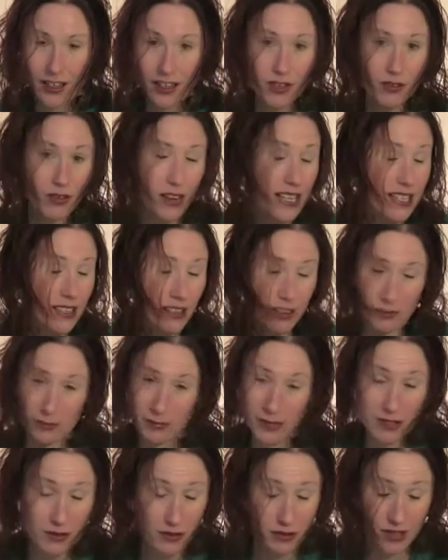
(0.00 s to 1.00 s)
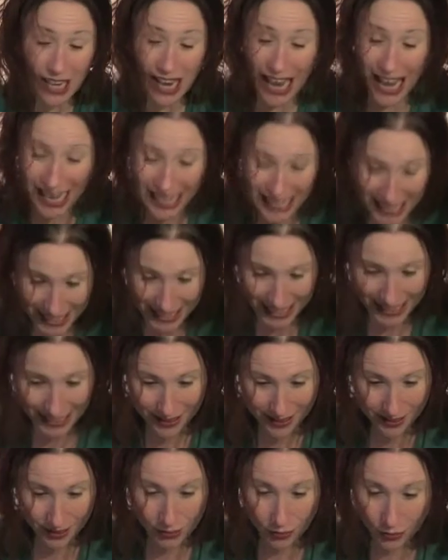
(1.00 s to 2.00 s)
Great Aunt Mildred
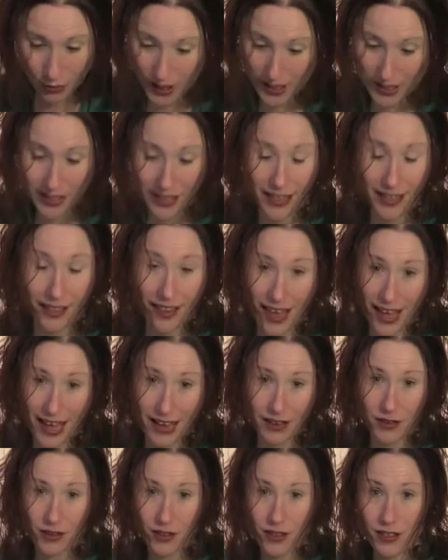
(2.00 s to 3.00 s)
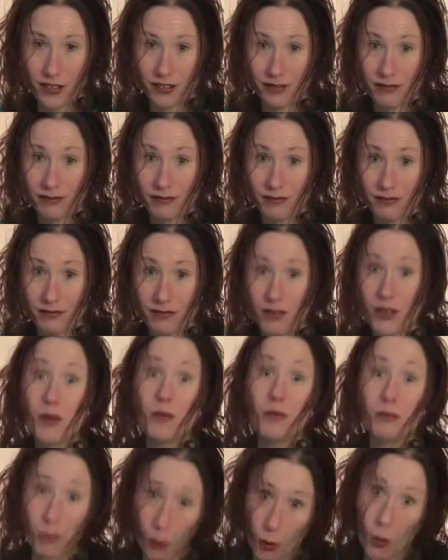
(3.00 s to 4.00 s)
hated noise in the house.
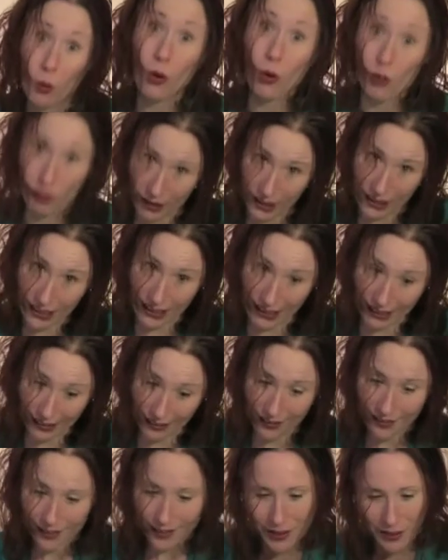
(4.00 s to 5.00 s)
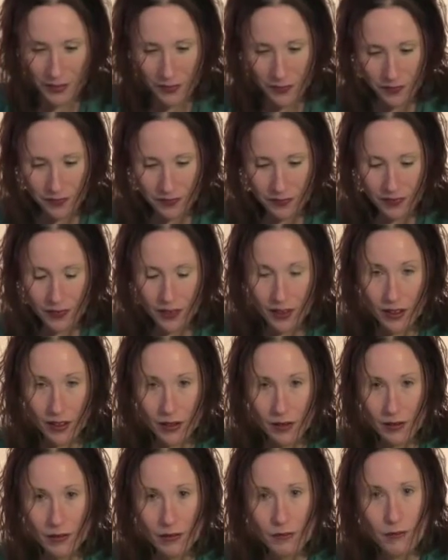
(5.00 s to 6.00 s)
Boring.
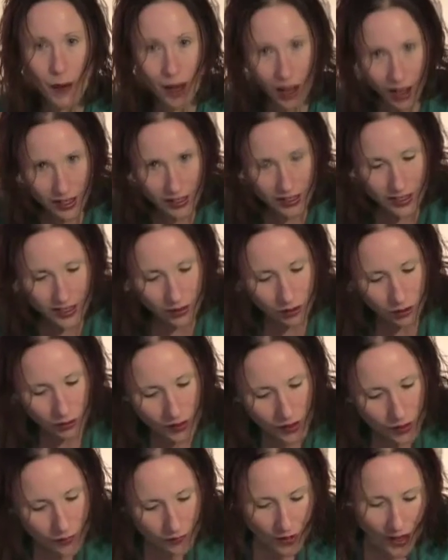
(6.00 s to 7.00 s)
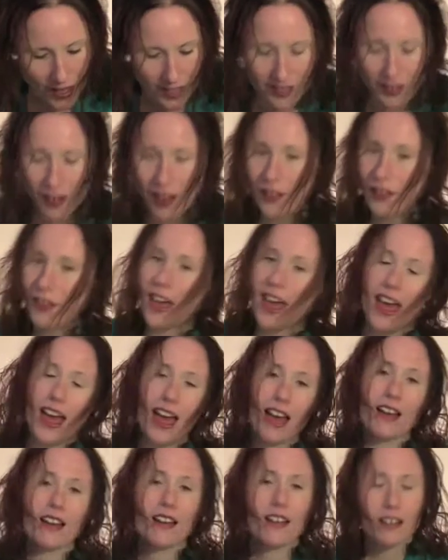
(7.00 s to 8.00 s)
But on their first night
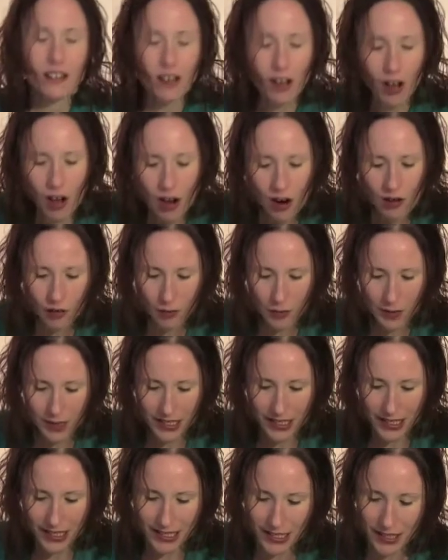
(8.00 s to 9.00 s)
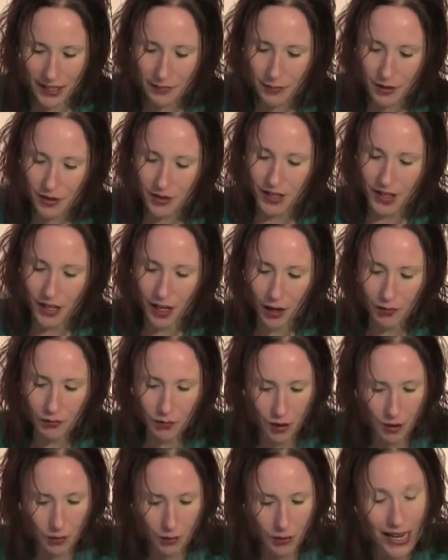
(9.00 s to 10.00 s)
there, Cara was listening to music in her
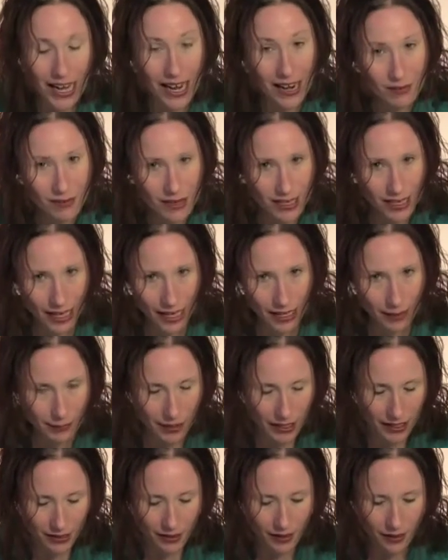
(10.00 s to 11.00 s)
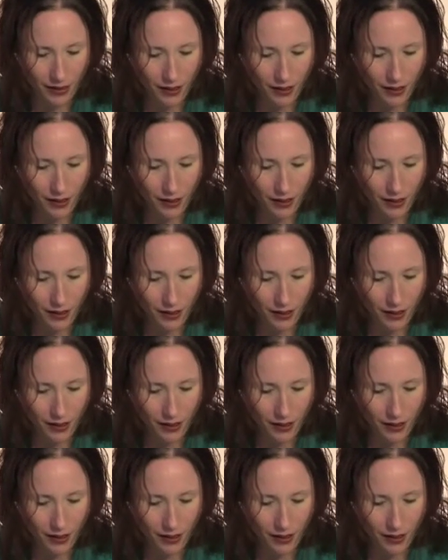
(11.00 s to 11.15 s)
room when Harry came in.